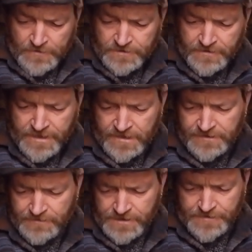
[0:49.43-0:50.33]
So yeah, I
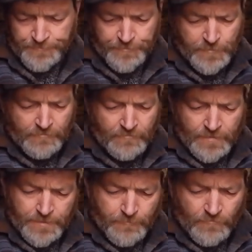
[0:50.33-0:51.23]
don't know.
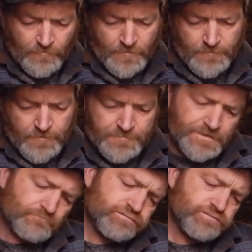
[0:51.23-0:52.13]
I
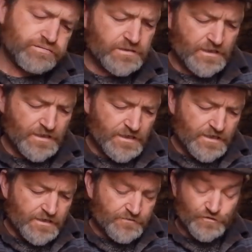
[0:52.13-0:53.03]
mean,
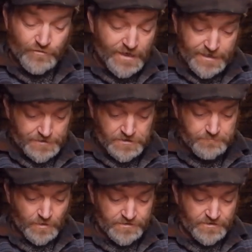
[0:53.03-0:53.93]
the drilling's
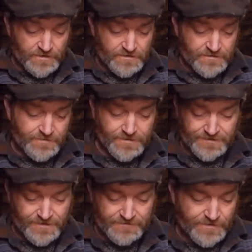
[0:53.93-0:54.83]
spot on.
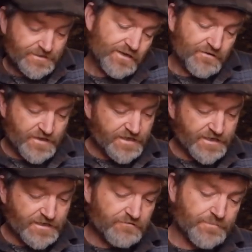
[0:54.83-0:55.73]
I don't think
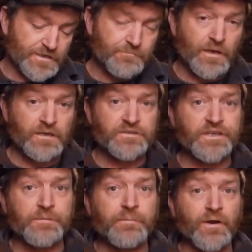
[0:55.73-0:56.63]
it'd have been a
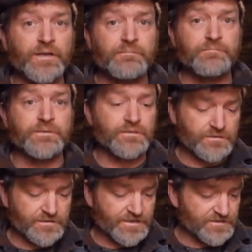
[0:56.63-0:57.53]
basket pipe
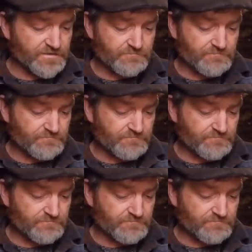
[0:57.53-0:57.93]
because it's,